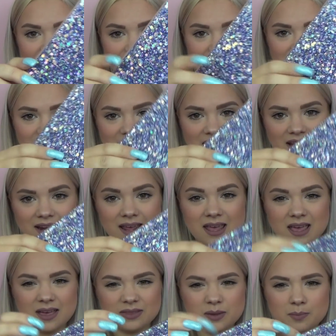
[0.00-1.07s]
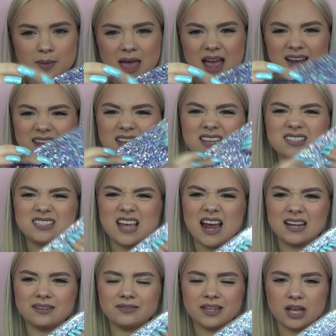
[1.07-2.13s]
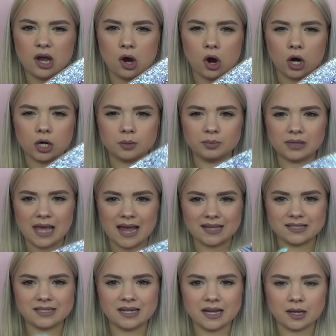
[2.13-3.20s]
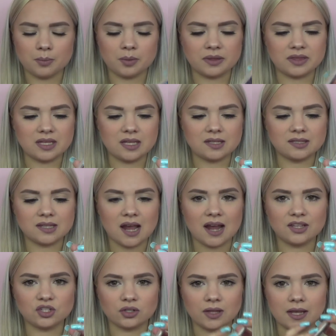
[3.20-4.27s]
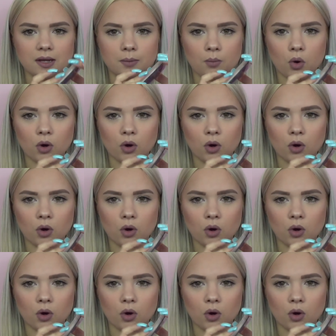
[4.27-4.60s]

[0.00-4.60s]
here. Again, the backing is kind of like a hard plastic, but the sides are like a